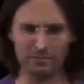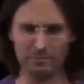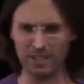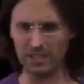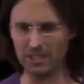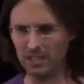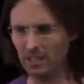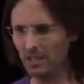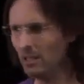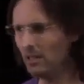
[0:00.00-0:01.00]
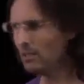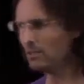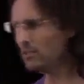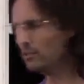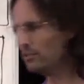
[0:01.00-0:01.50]
for me
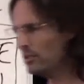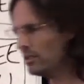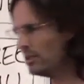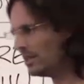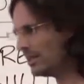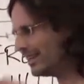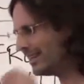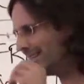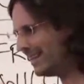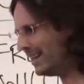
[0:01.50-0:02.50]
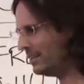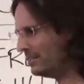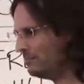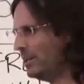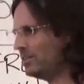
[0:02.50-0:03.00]
to yell
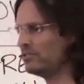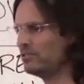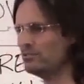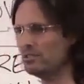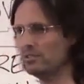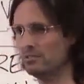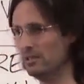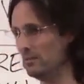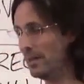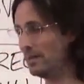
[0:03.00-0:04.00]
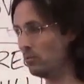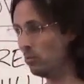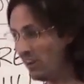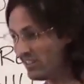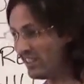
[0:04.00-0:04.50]
at my children, no matter
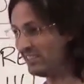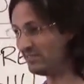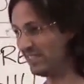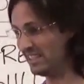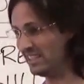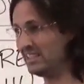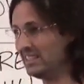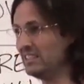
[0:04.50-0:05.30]
what they've done?